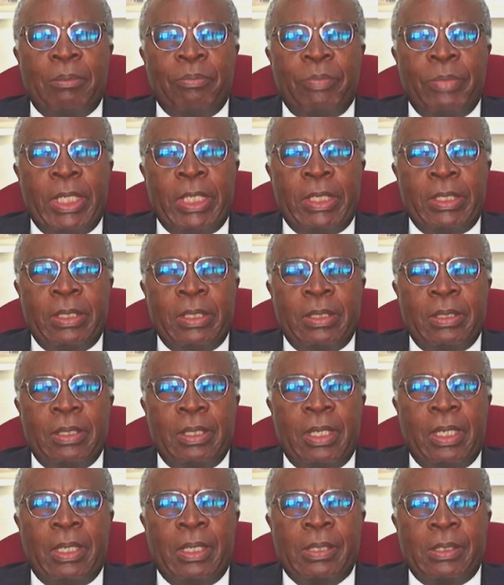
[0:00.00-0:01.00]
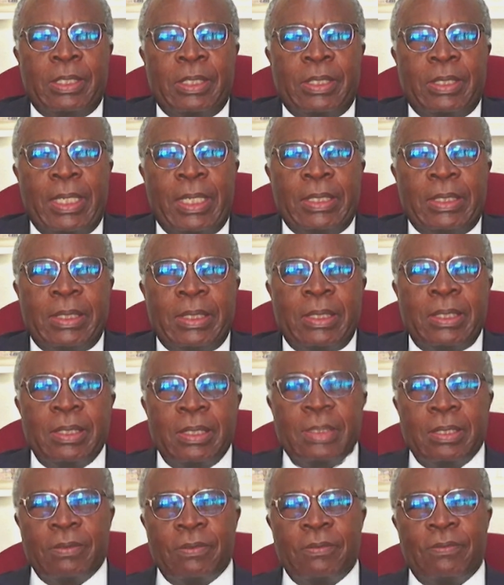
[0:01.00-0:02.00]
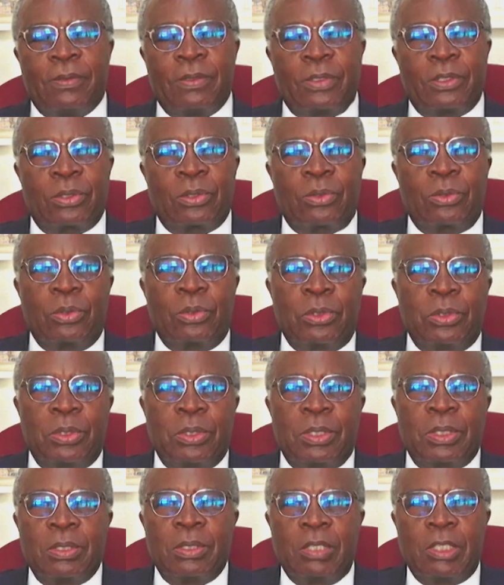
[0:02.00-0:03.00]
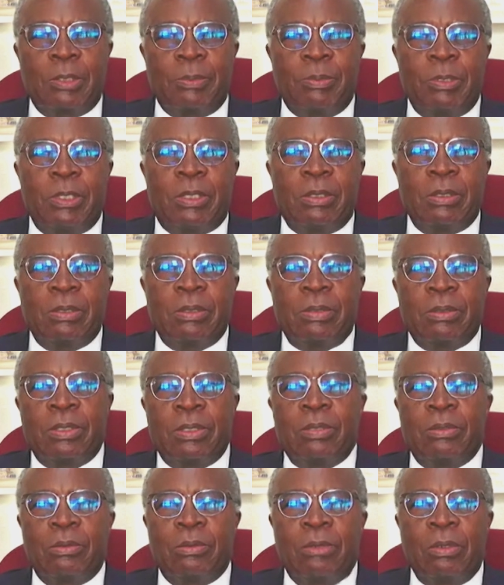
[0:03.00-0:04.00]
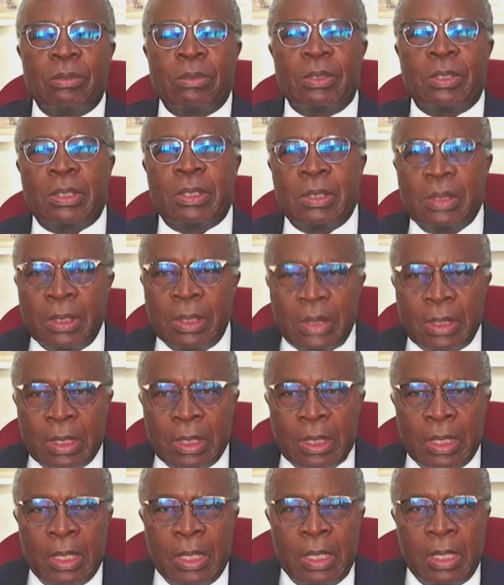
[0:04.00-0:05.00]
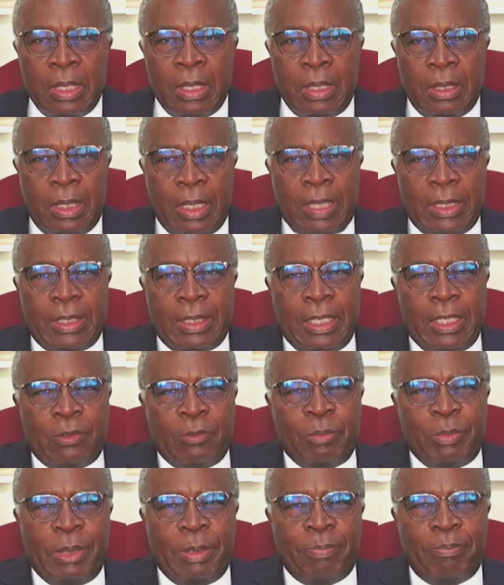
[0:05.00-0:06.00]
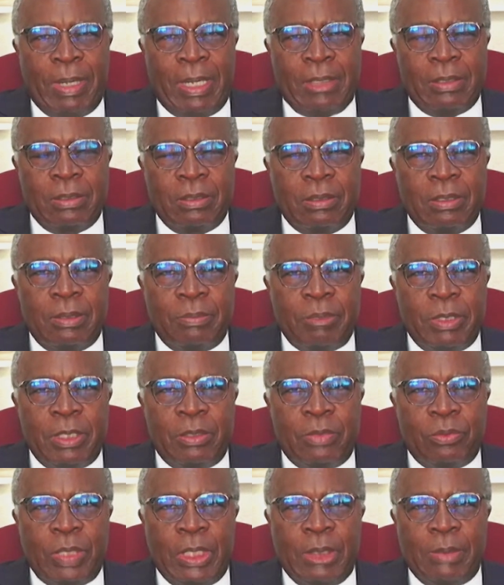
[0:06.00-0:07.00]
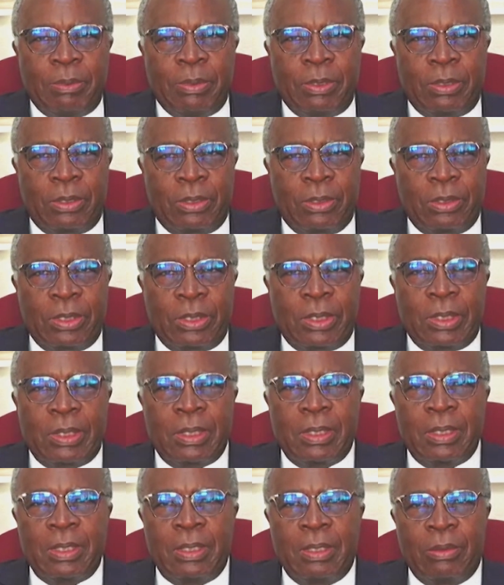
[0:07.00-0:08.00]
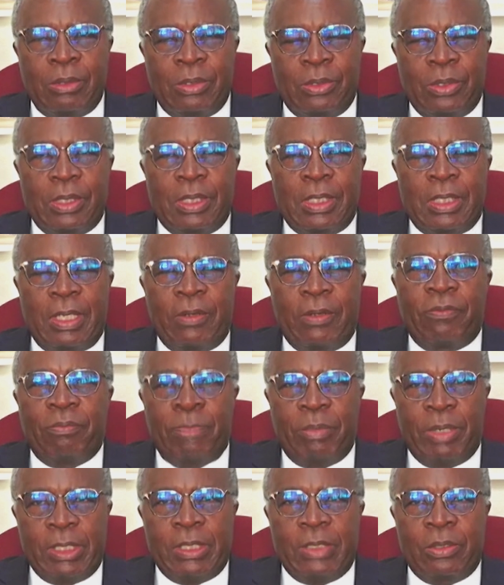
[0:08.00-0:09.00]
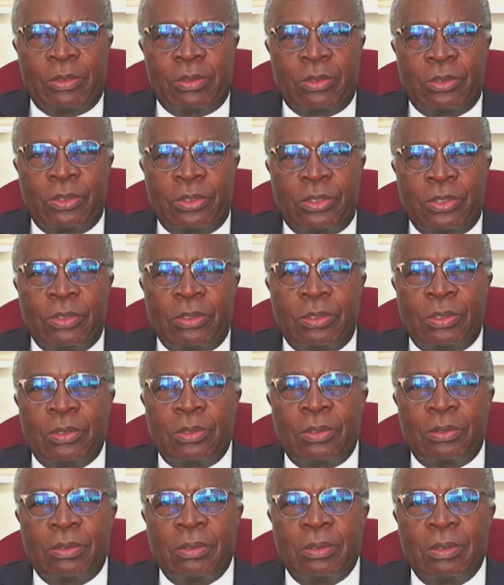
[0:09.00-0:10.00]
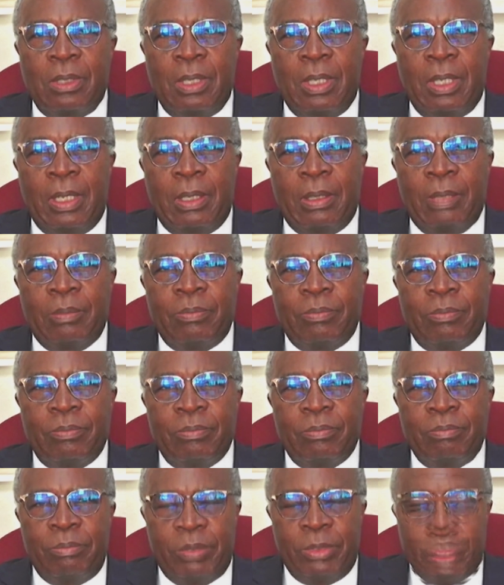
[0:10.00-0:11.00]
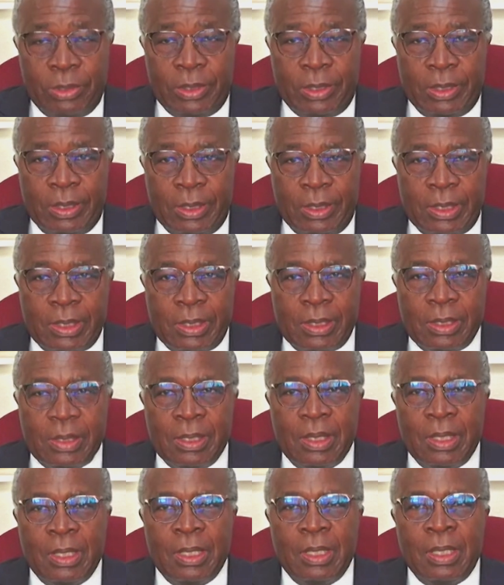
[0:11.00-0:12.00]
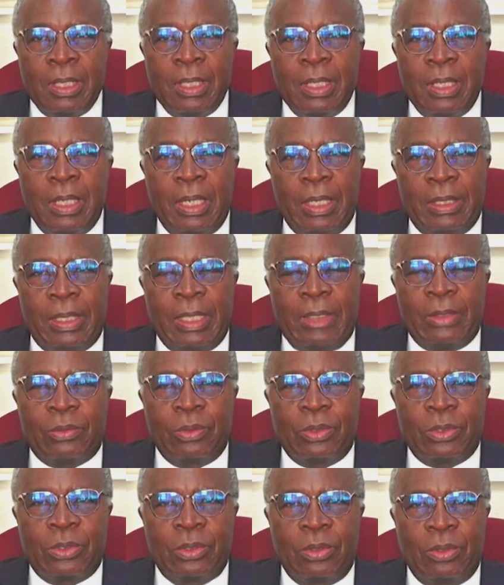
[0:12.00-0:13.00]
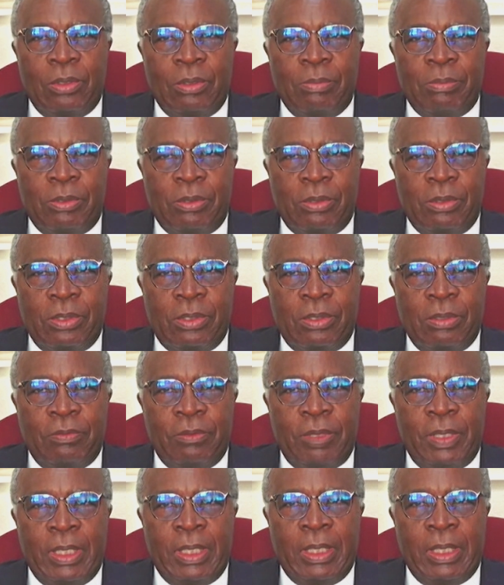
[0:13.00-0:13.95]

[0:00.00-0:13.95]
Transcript: many sites for schools, hospitals, roads that had to be abandoned midway because there was not enough money to continue building this. And that was all because of